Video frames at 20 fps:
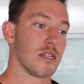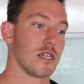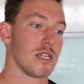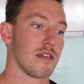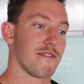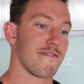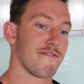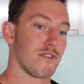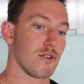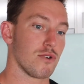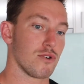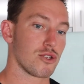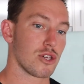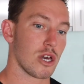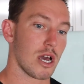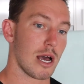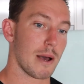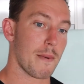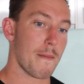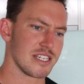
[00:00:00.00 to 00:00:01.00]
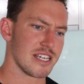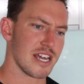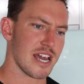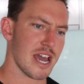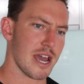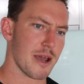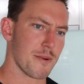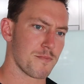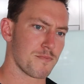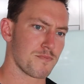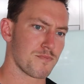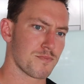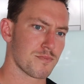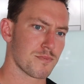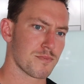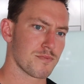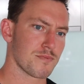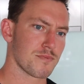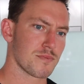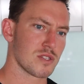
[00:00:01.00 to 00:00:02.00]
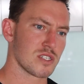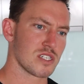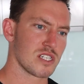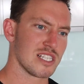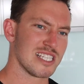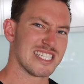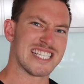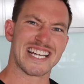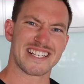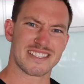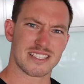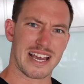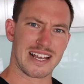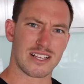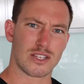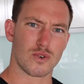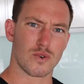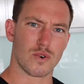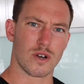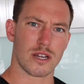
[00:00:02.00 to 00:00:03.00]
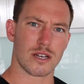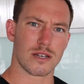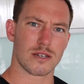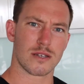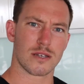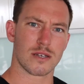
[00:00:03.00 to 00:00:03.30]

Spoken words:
the near future. Yeah, let's get to it.